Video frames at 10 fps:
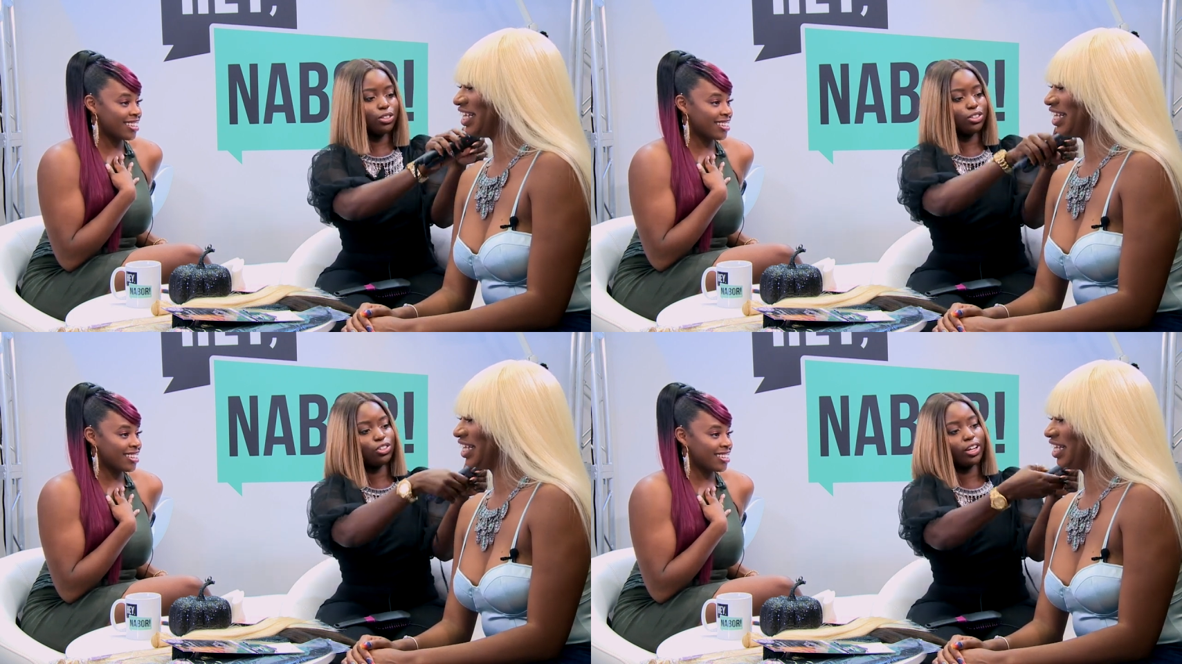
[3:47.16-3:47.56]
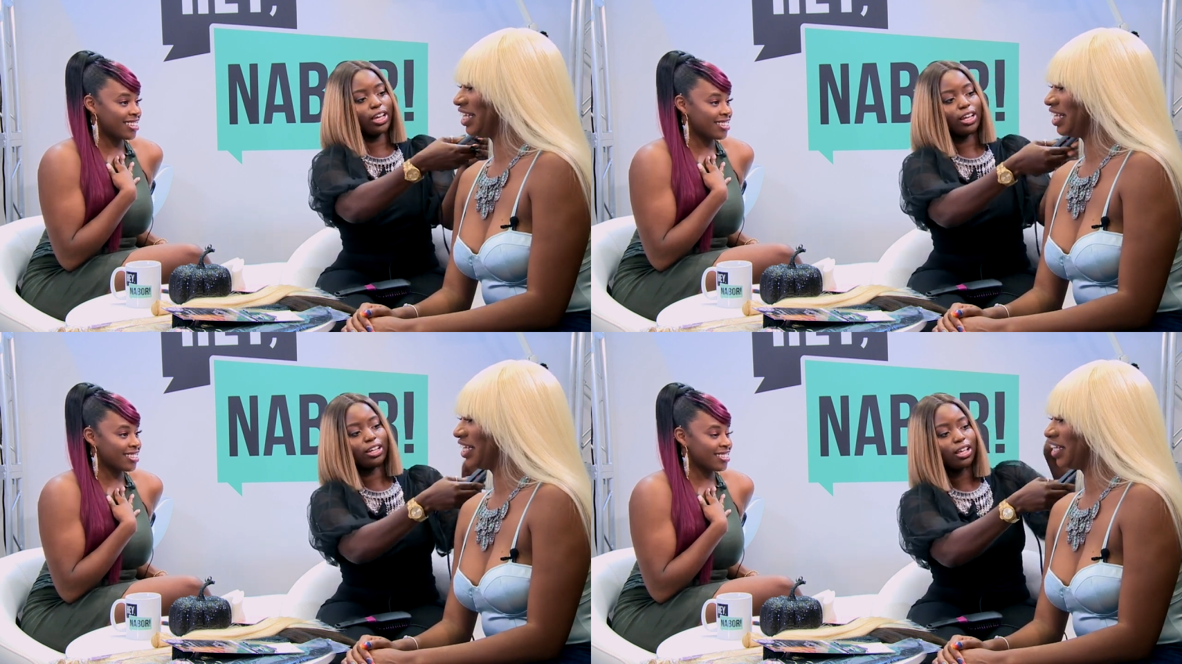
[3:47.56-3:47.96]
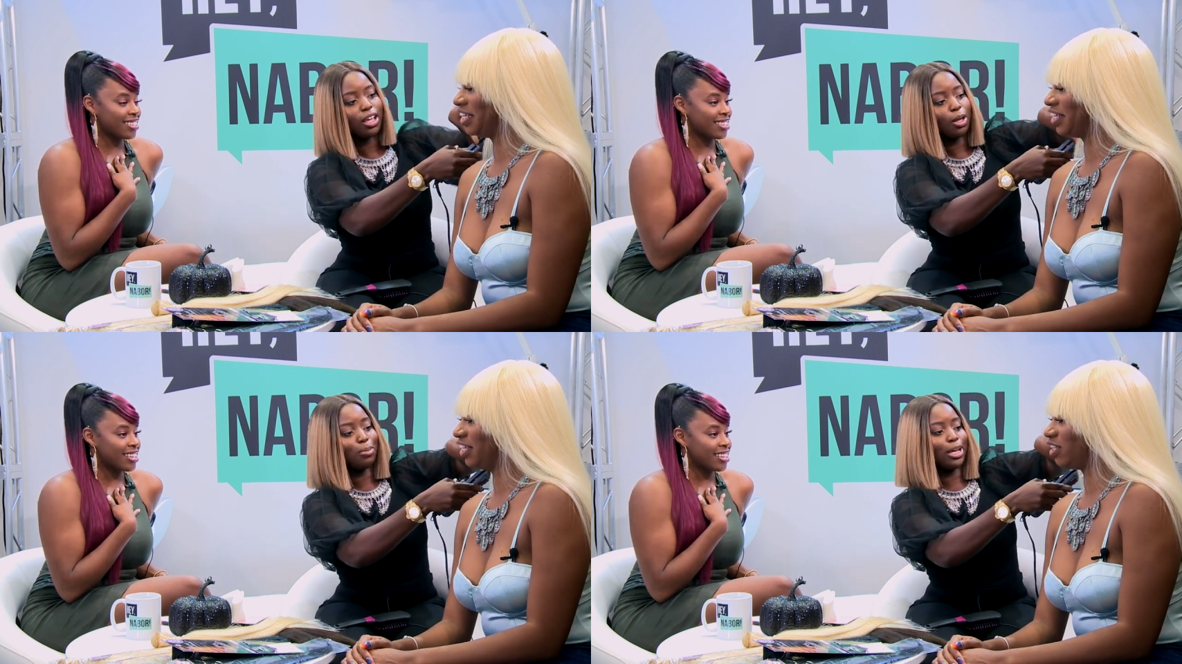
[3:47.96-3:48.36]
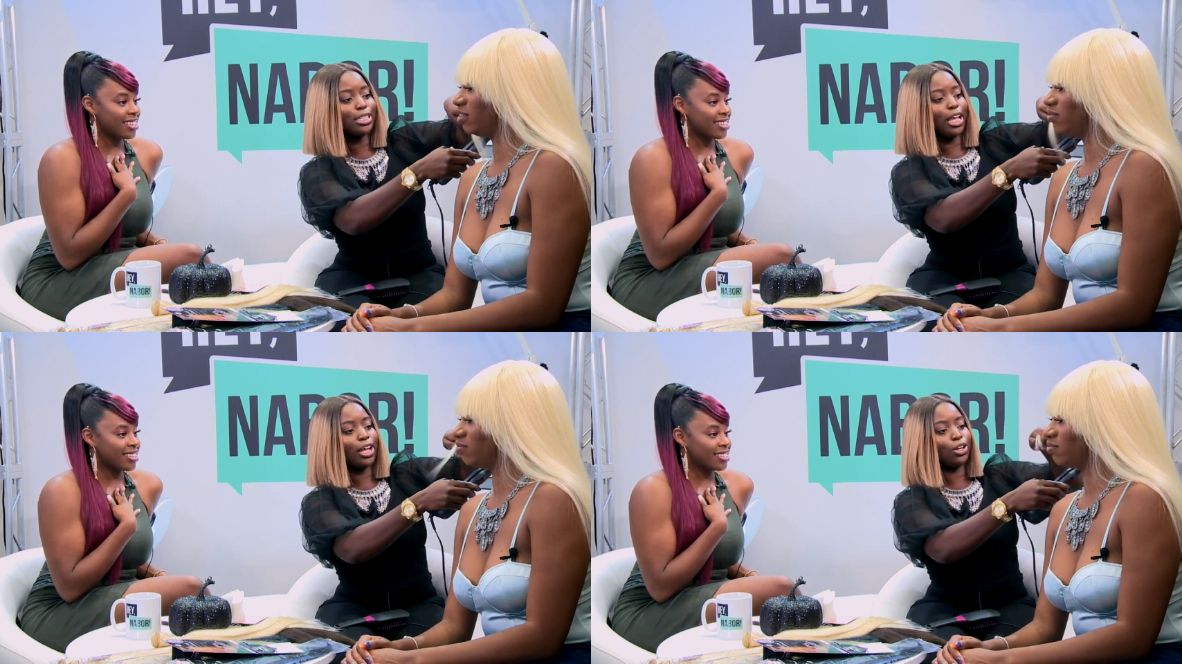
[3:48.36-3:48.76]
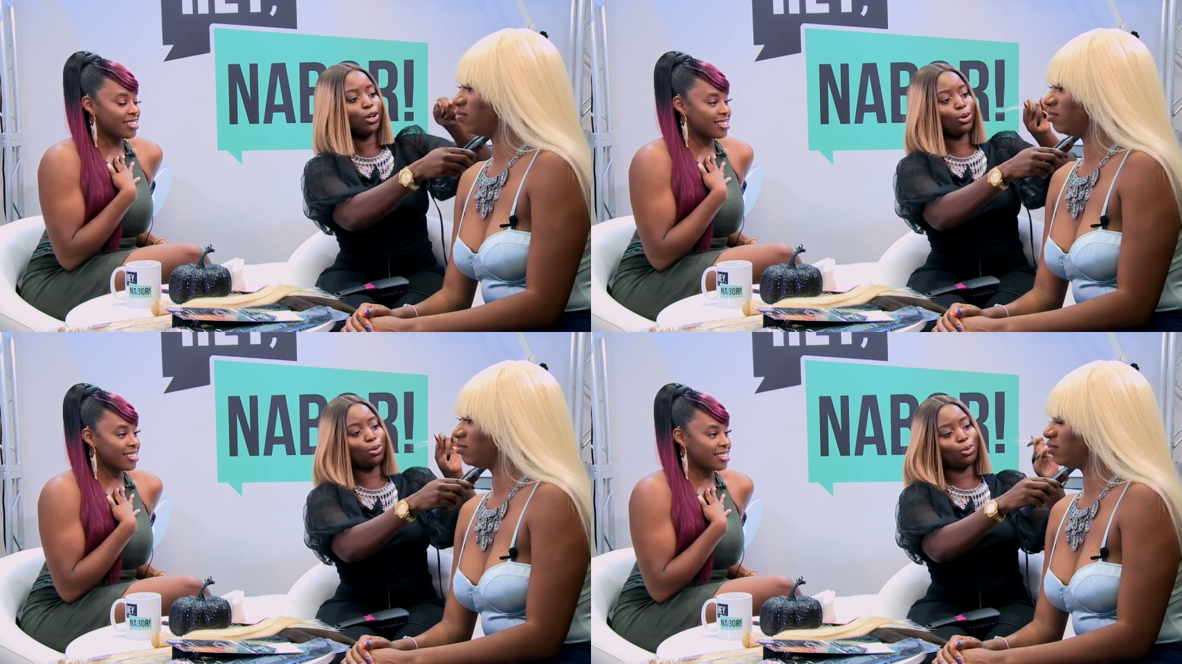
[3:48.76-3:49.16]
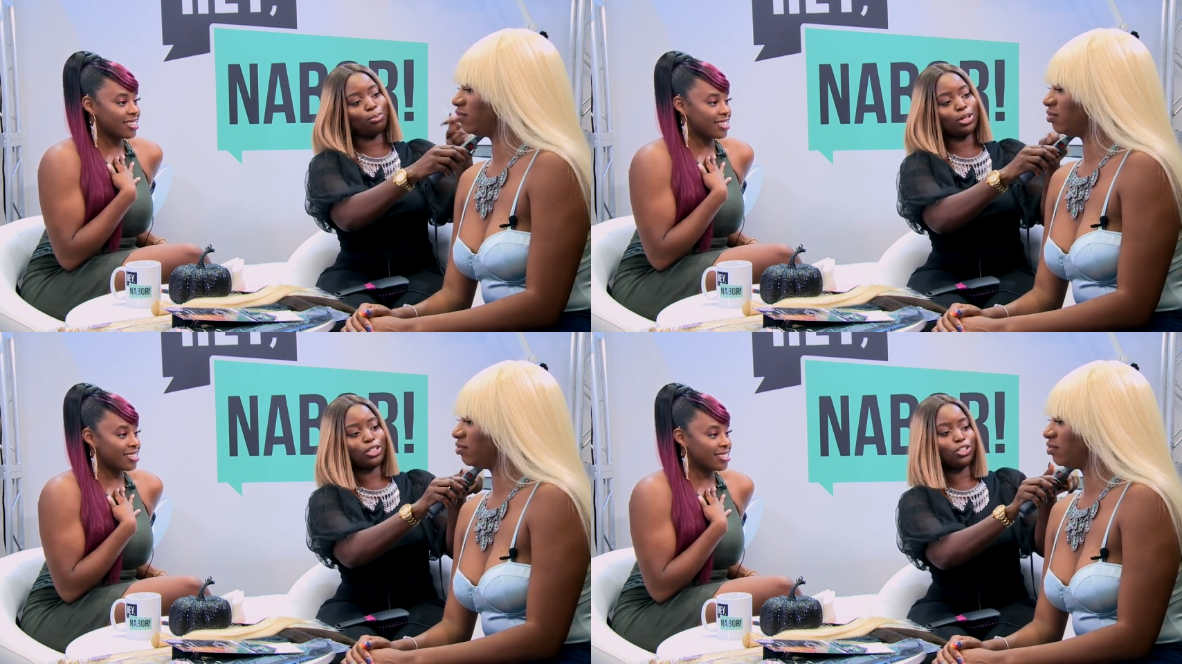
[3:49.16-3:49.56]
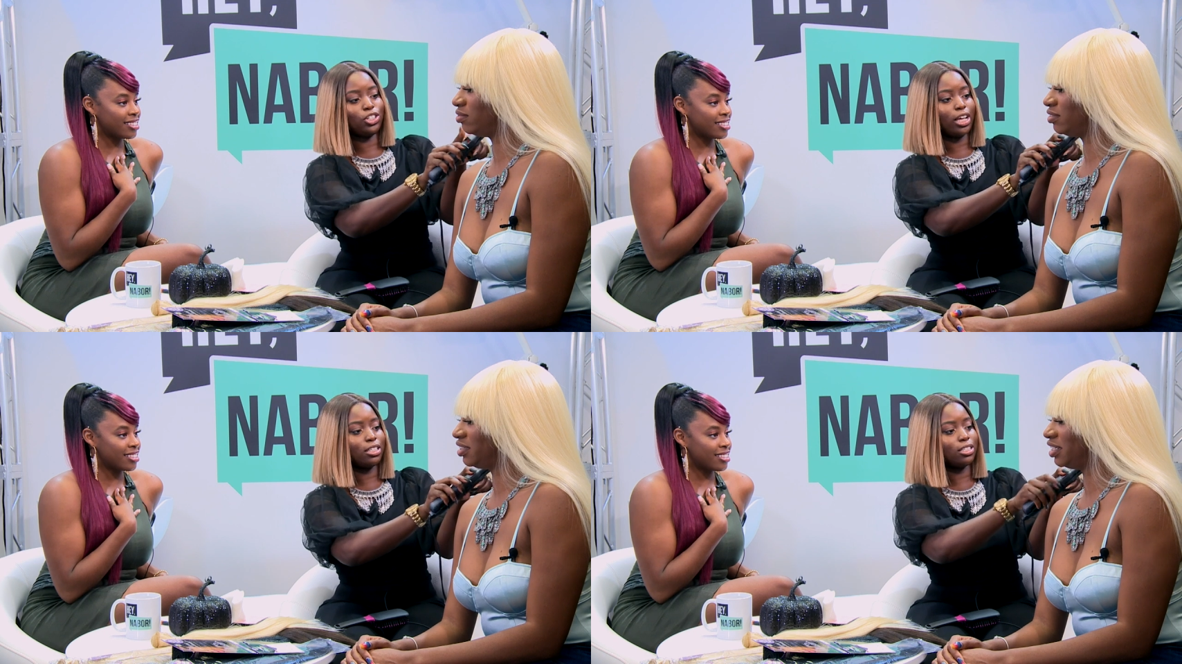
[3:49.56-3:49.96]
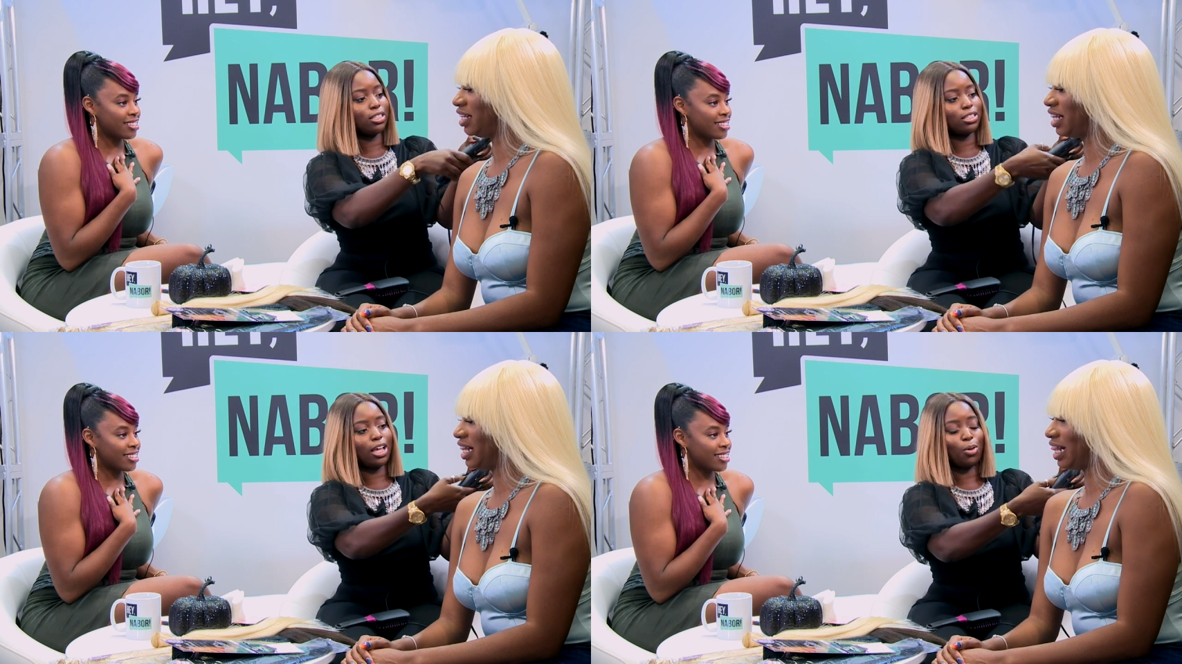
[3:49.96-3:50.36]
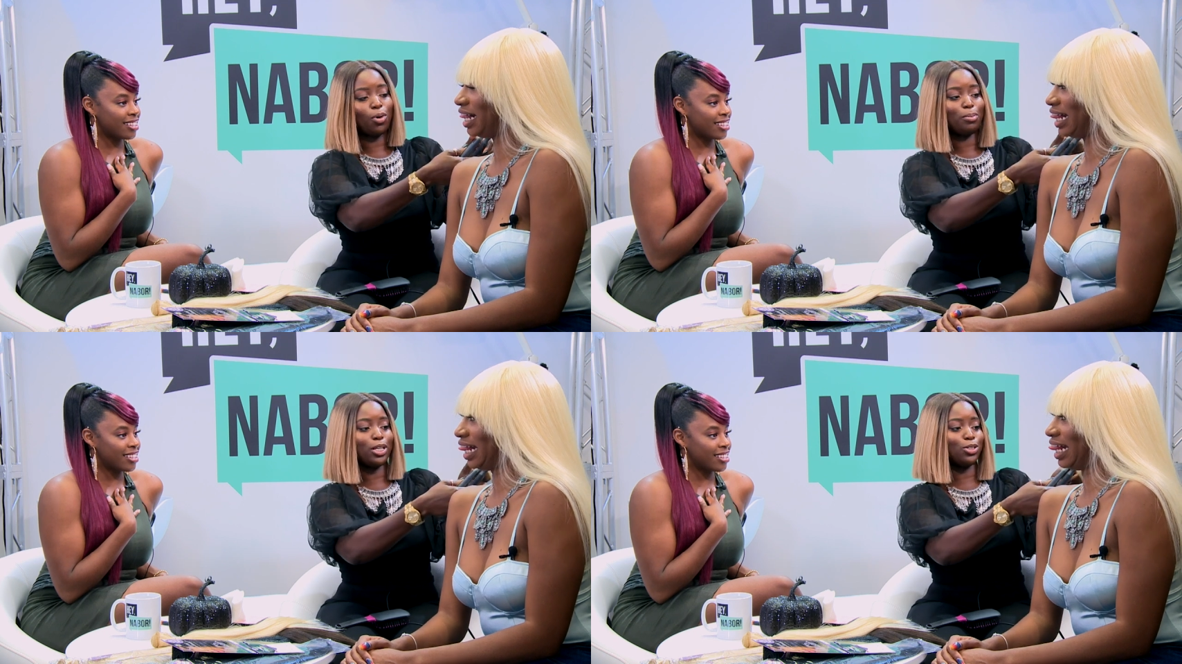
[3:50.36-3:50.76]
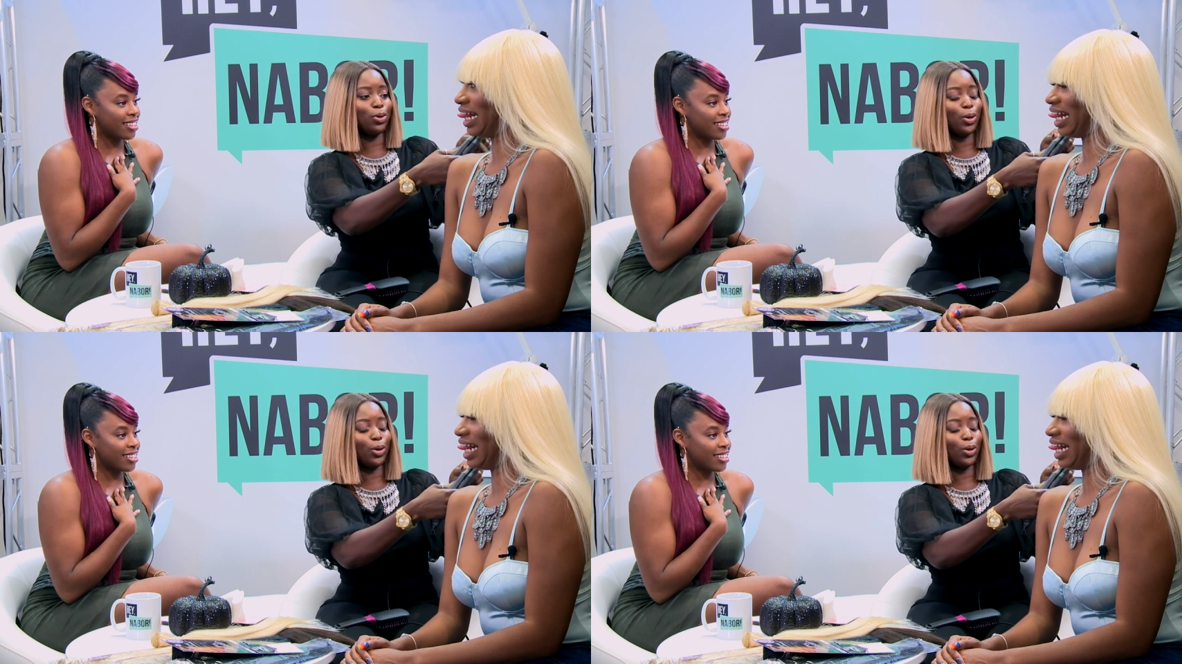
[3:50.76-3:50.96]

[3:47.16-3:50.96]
Speaker 1: little strand because I know Miss Jess does not want me to